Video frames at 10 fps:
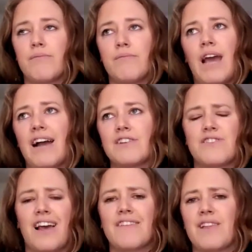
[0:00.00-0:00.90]
yeah, I
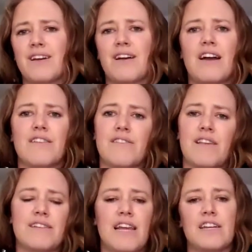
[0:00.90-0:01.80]
just kind of like got on
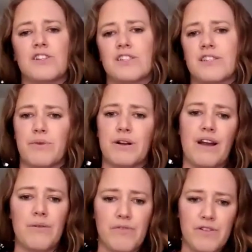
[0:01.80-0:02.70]
like tangents that weren't
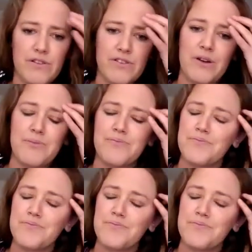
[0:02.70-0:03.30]
helpful. So